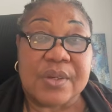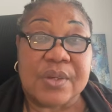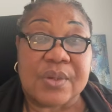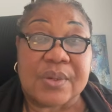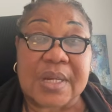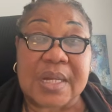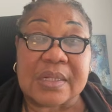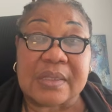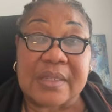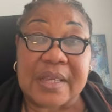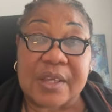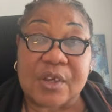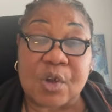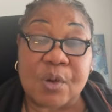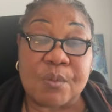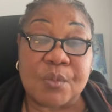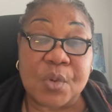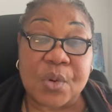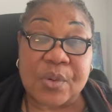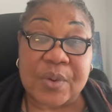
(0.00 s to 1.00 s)
you can take
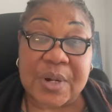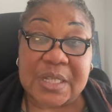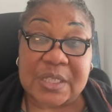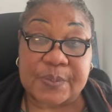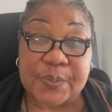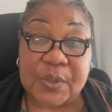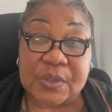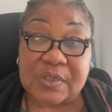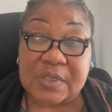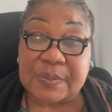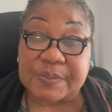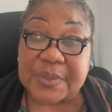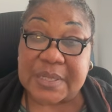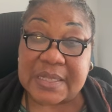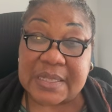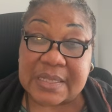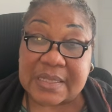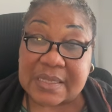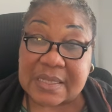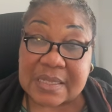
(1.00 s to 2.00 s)
on more
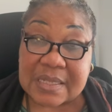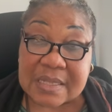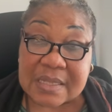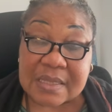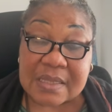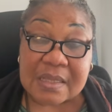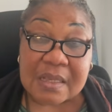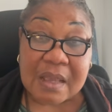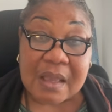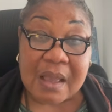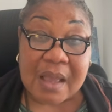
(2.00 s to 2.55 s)
responsibilities,